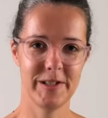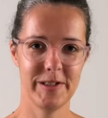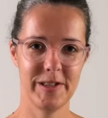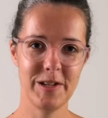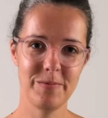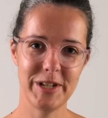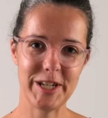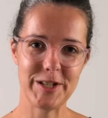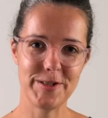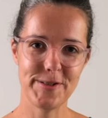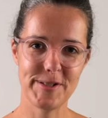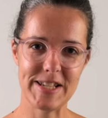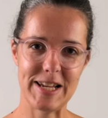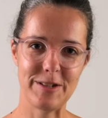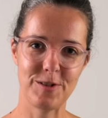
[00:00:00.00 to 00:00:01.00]
Then we can
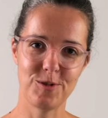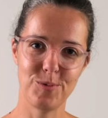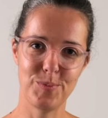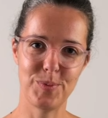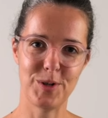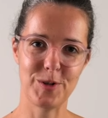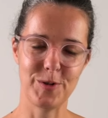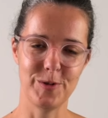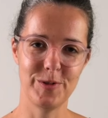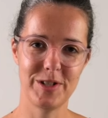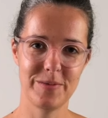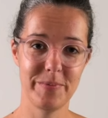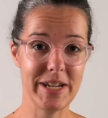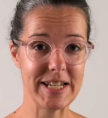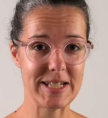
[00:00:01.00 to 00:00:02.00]
use our little bottle
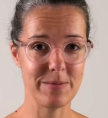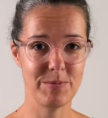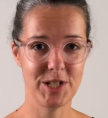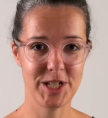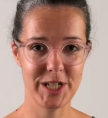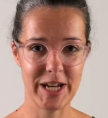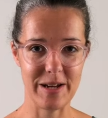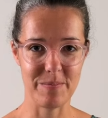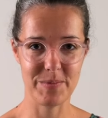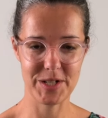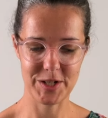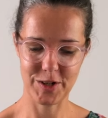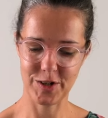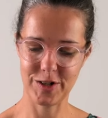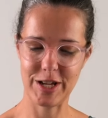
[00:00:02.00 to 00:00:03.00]
to make some
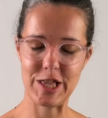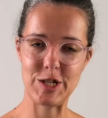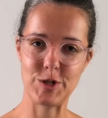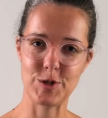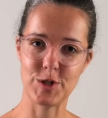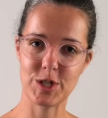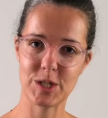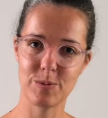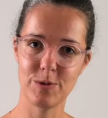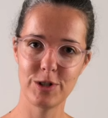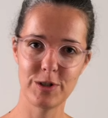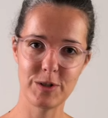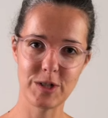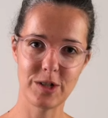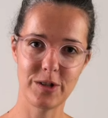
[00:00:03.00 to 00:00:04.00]
shapes. You can either do
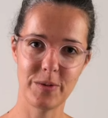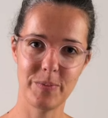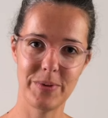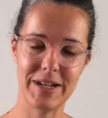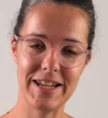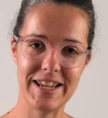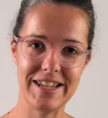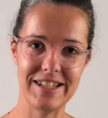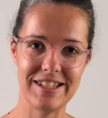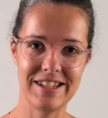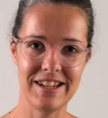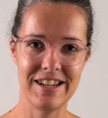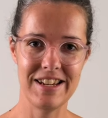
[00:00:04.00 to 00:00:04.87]
swirls on a plate,